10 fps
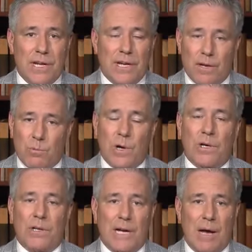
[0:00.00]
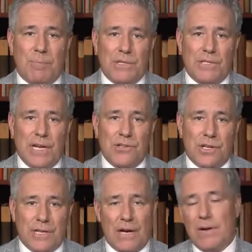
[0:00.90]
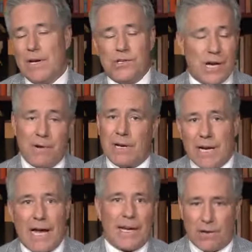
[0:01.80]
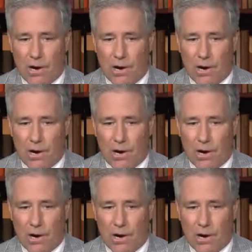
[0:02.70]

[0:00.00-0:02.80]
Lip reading: in worker compensation. Now, Jared and I can